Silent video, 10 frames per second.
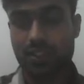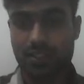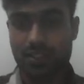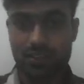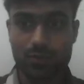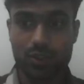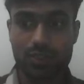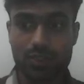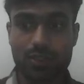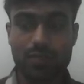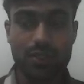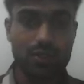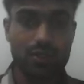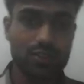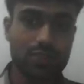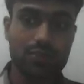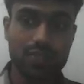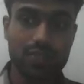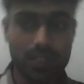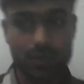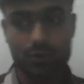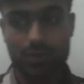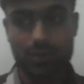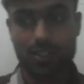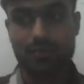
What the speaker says: This is possible because of DevOps only.